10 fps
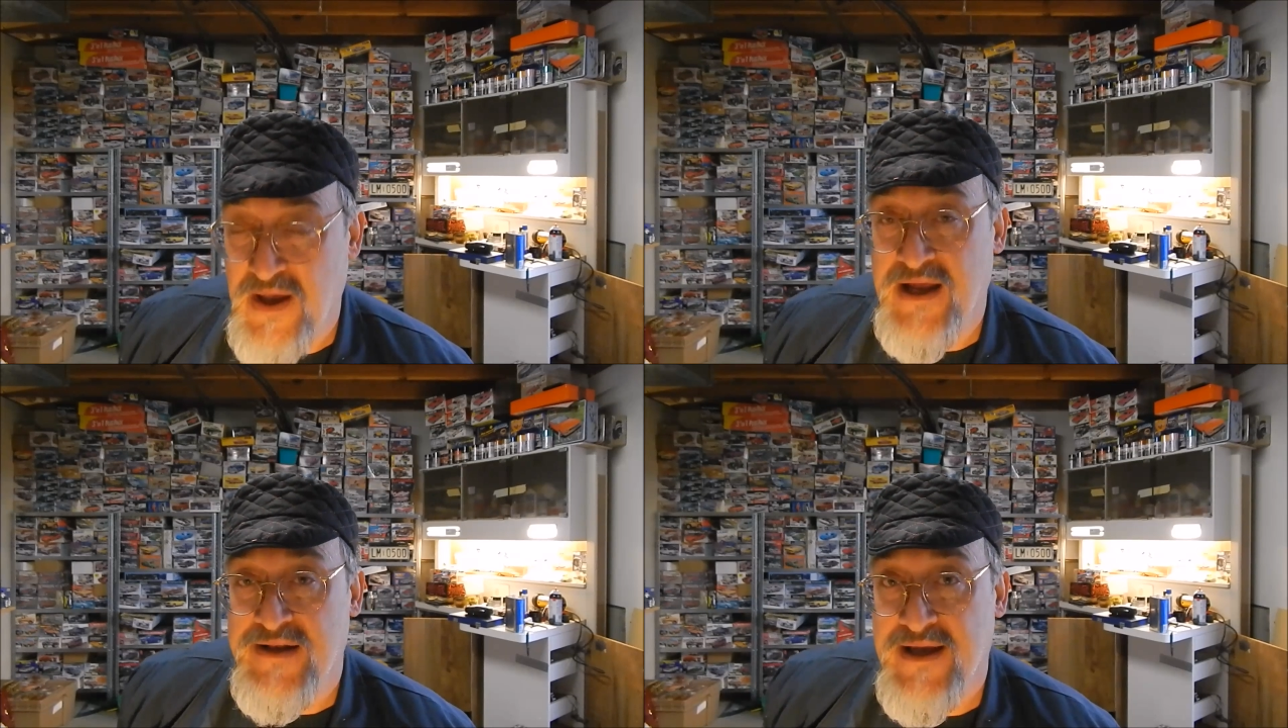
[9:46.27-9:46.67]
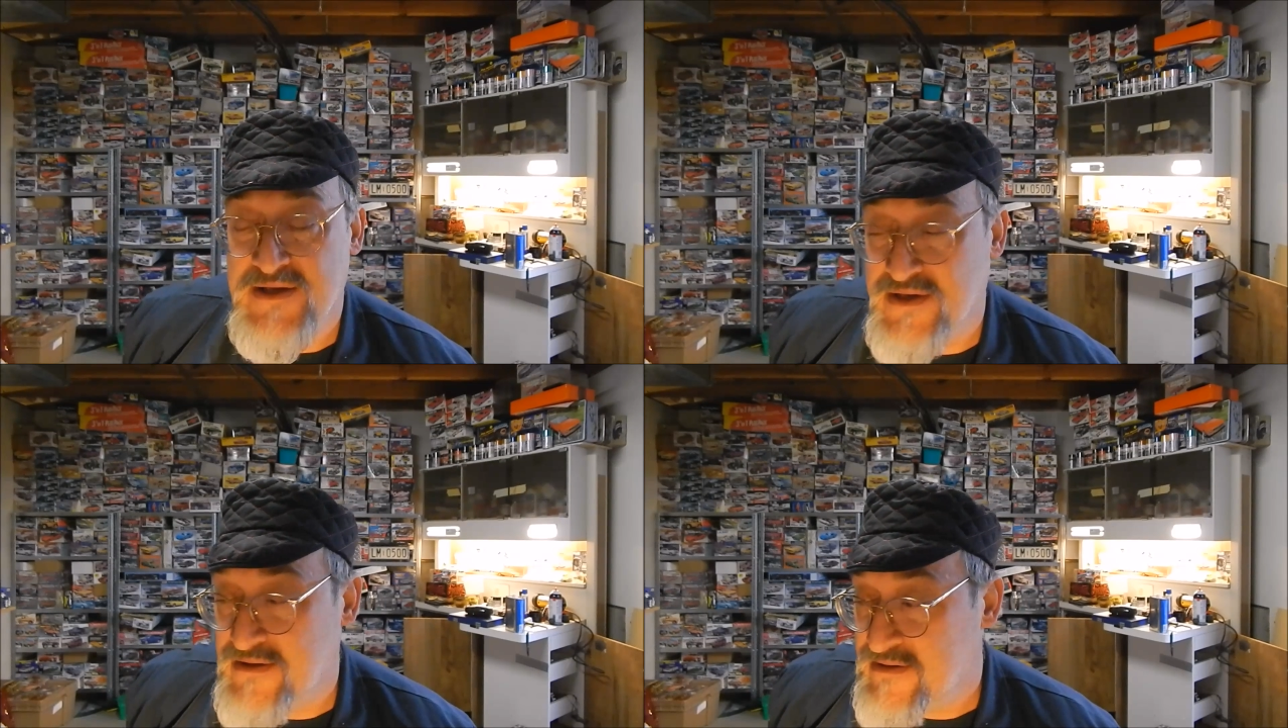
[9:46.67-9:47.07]
pay
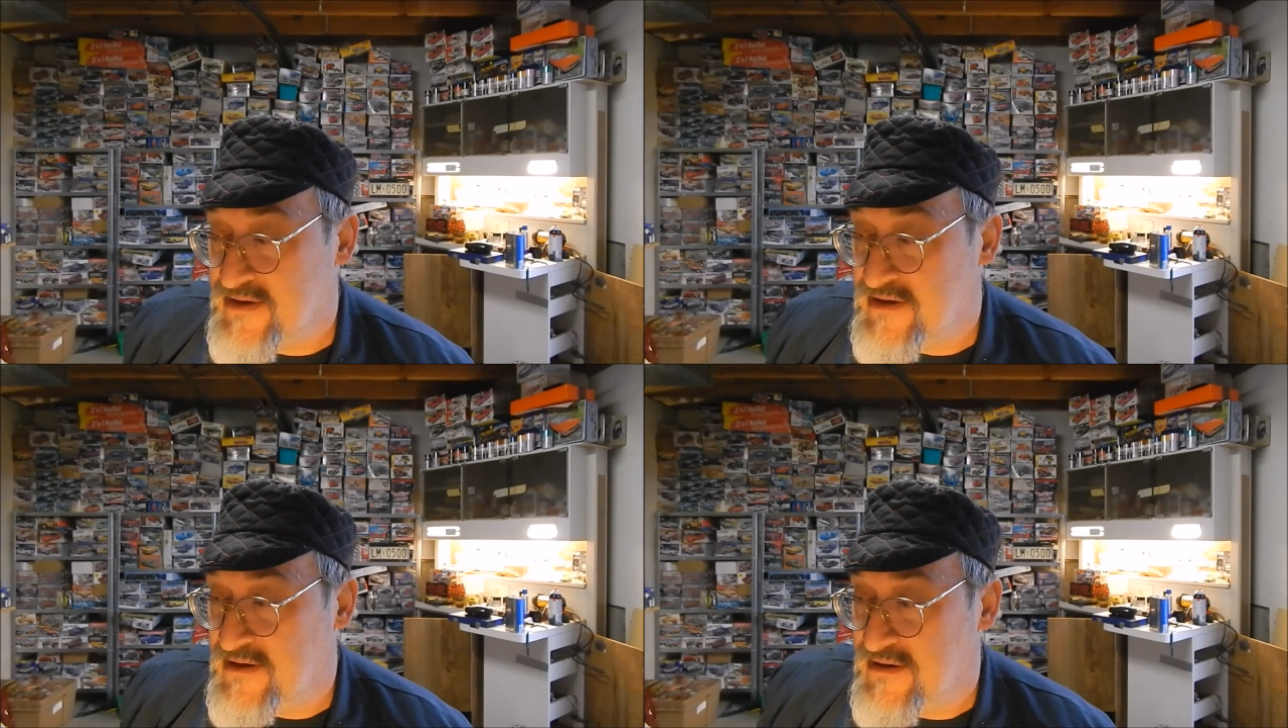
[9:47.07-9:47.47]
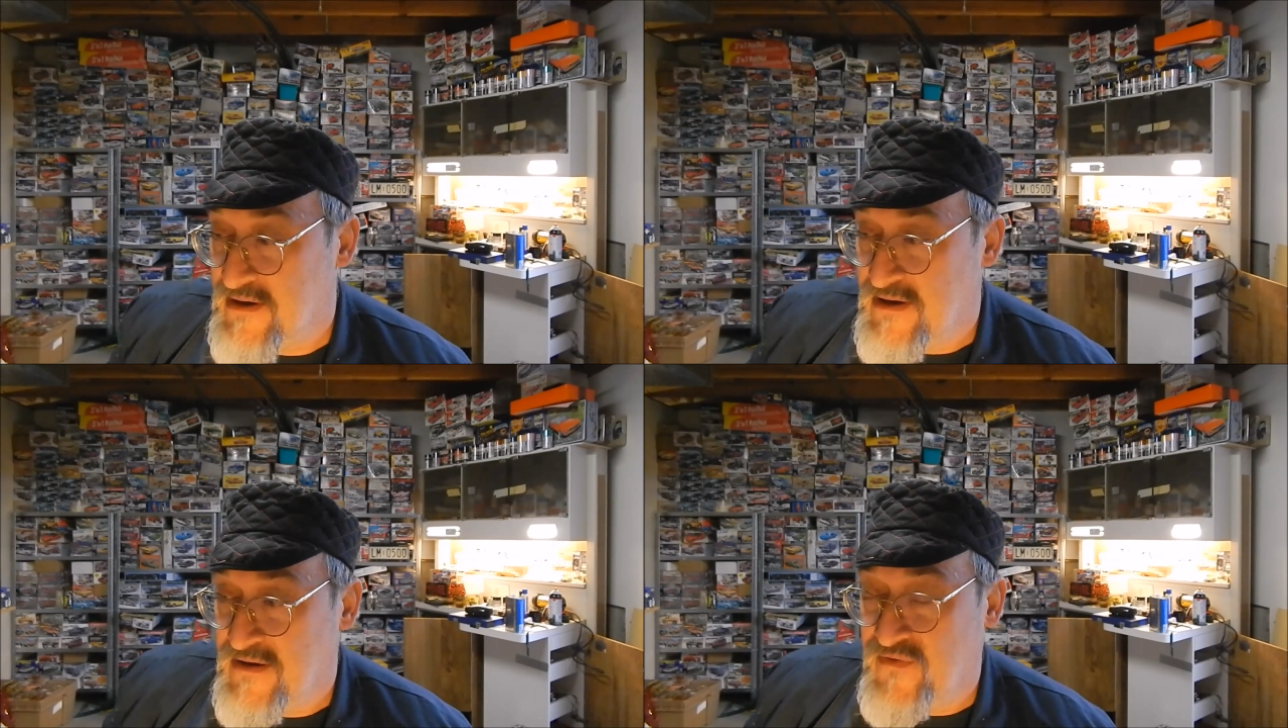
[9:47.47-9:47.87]
attention to the
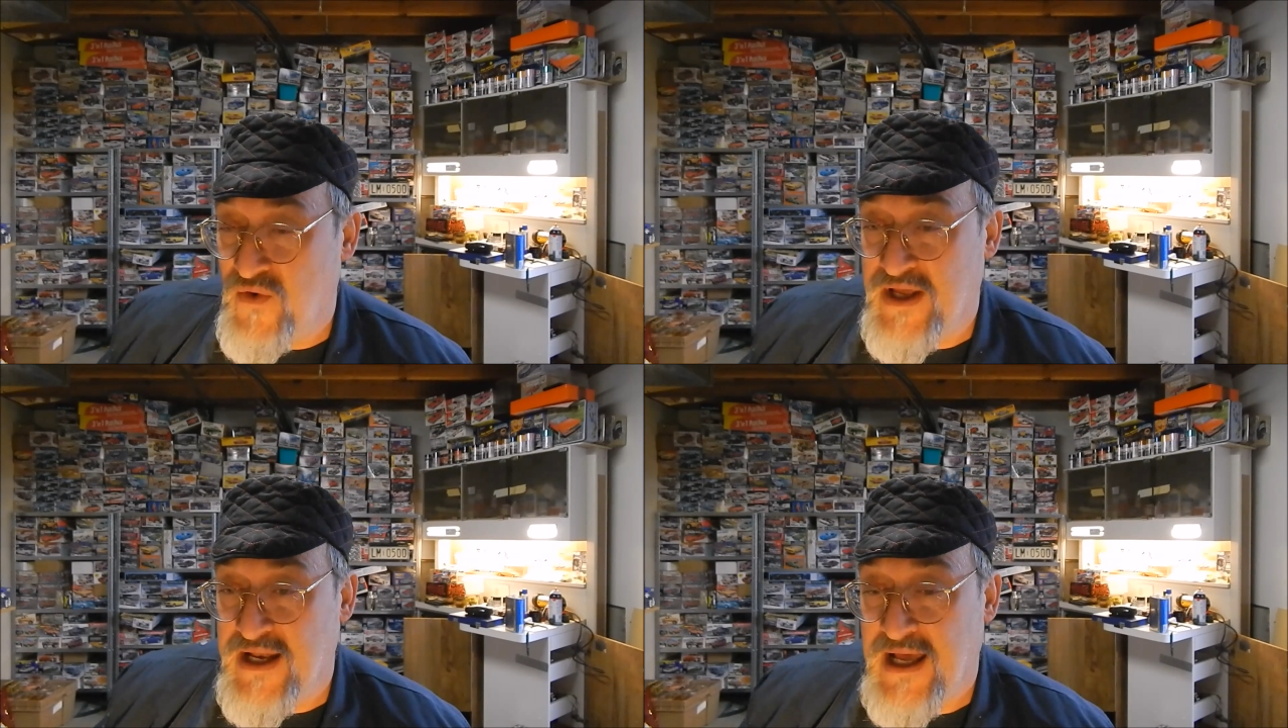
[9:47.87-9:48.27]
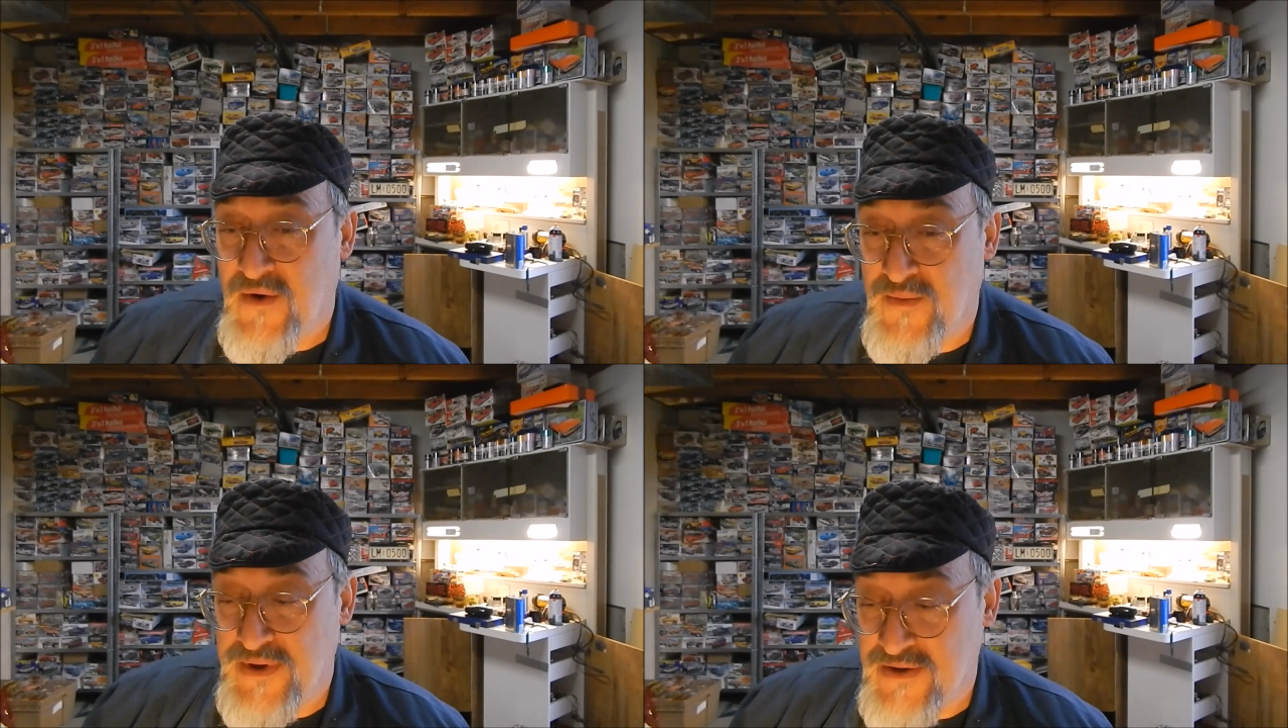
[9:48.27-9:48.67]

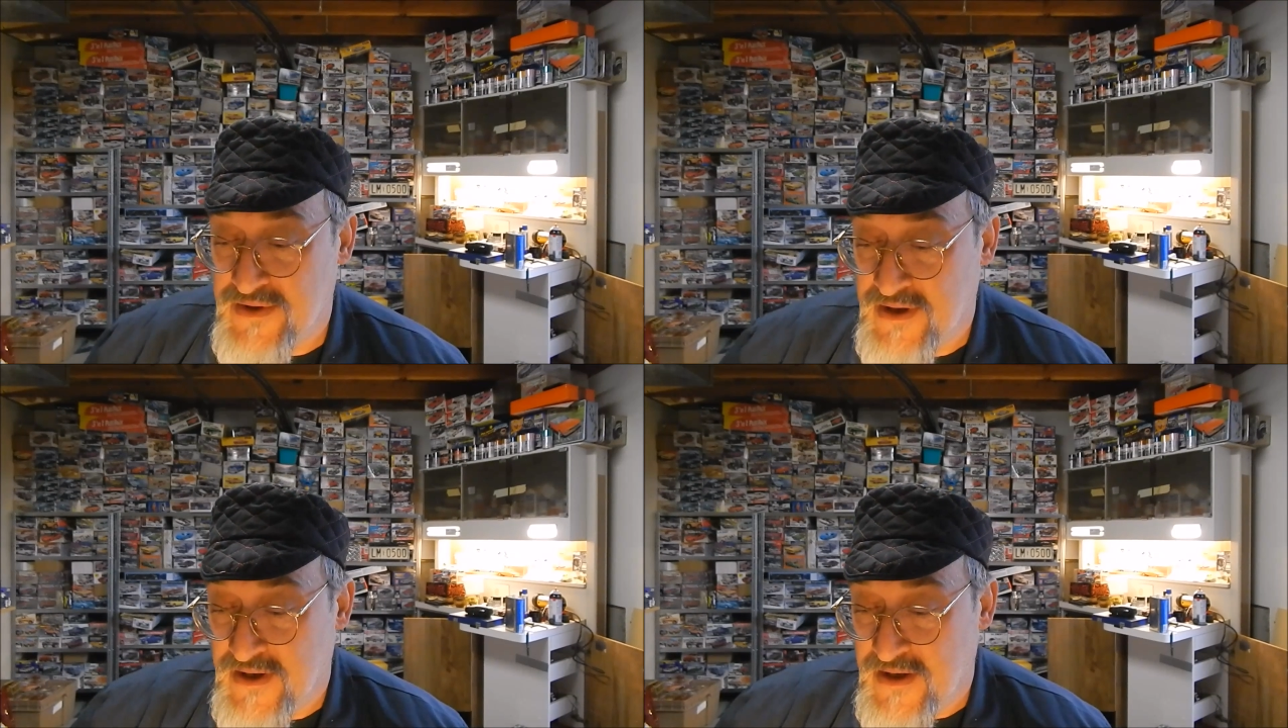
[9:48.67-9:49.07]
48-hour build.